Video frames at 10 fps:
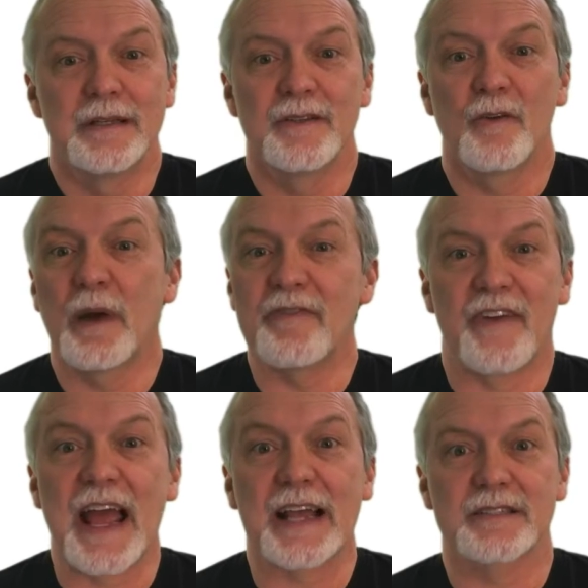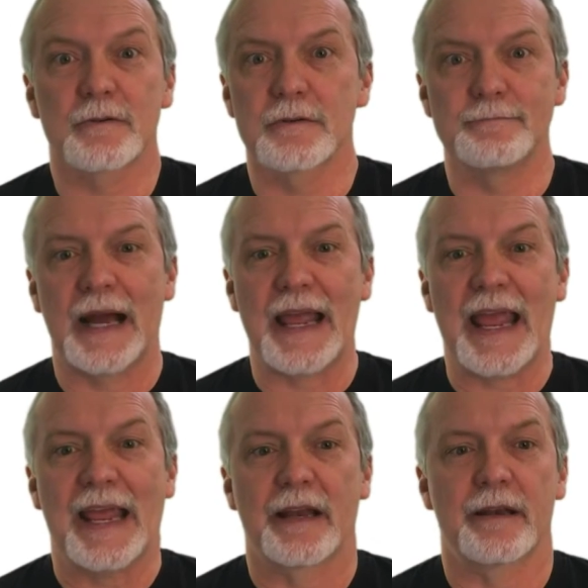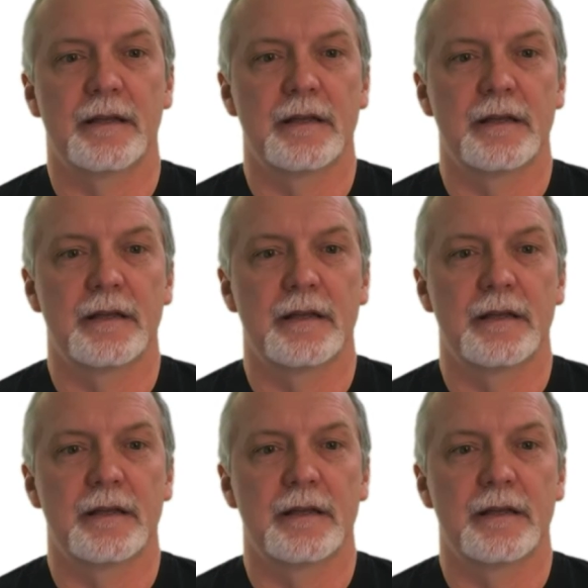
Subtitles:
by fax or by hand.